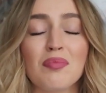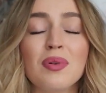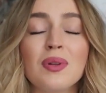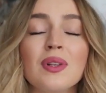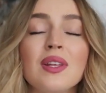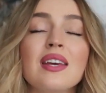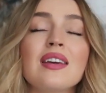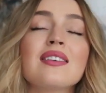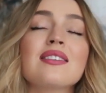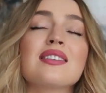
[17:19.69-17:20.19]

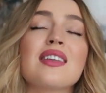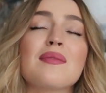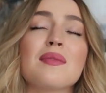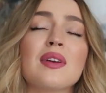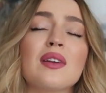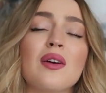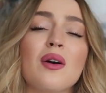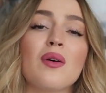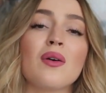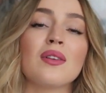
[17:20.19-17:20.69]
Please let
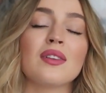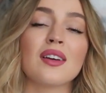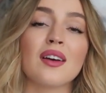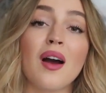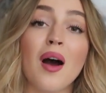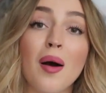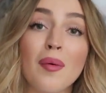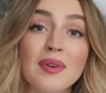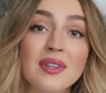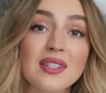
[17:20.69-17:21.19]
me know in the
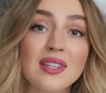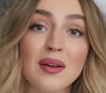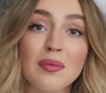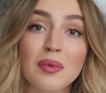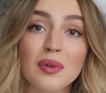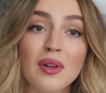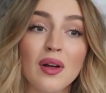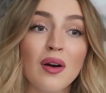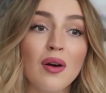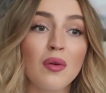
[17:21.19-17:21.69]
comments down
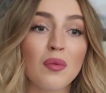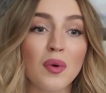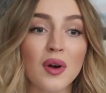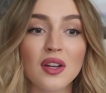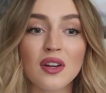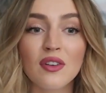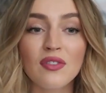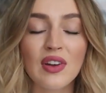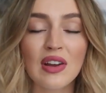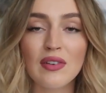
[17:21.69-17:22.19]
below
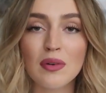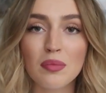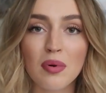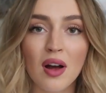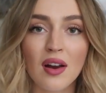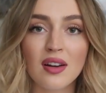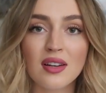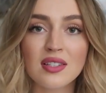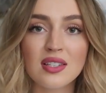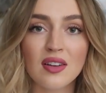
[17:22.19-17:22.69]
what your favorite
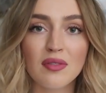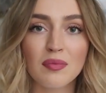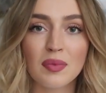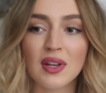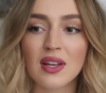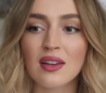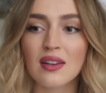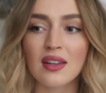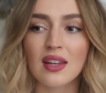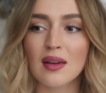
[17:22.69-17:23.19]
products have
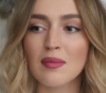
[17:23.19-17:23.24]
been.